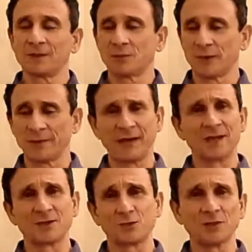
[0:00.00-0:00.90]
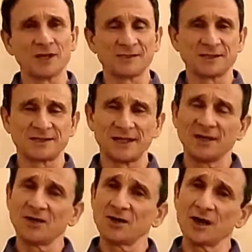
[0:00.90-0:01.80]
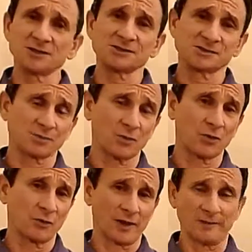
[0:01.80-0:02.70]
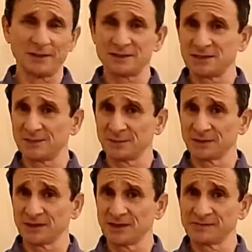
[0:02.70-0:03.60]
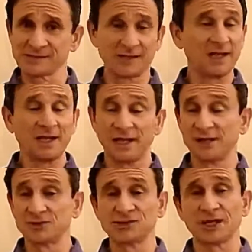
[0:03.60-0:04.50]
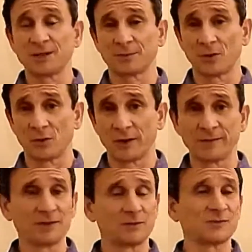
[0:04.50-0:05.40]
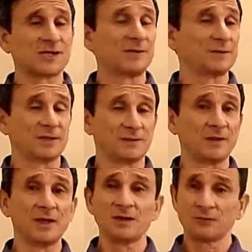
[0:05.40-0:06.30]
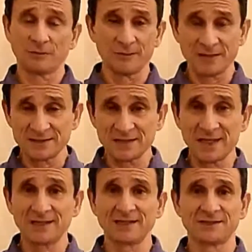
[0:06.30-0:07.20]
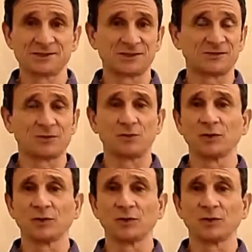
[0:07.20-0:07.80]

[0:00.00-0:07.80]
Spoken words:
When I began to realize that they had unconscious programming and deep beliefs and energetic programming that was keeping them from maintaining the shift and